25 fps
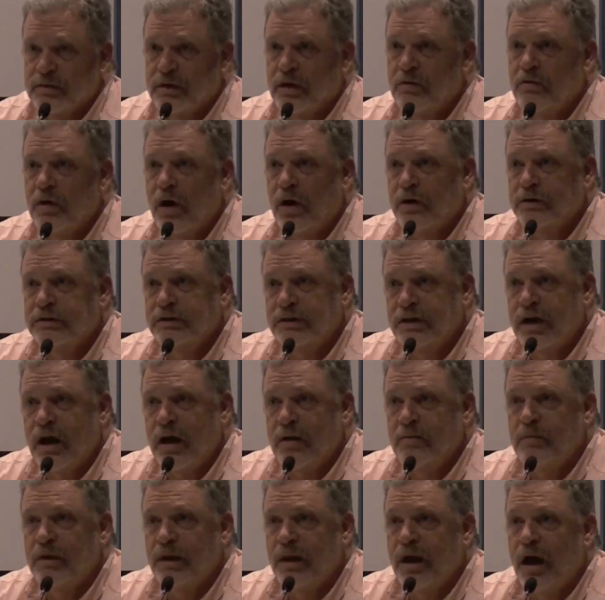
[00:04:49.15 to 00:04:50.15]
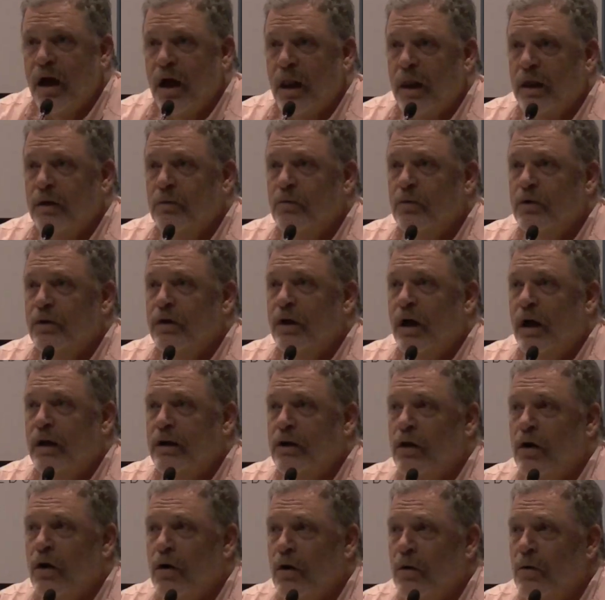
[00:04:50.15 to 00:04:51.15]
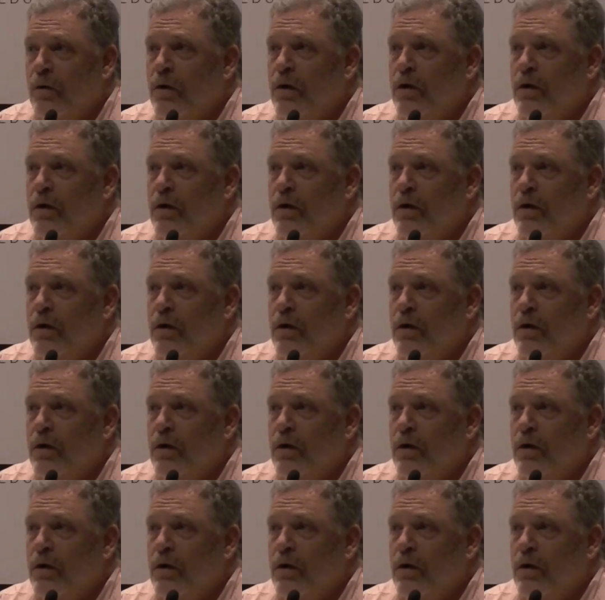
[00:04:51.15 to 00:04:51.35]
of hard time in Hollywood, I know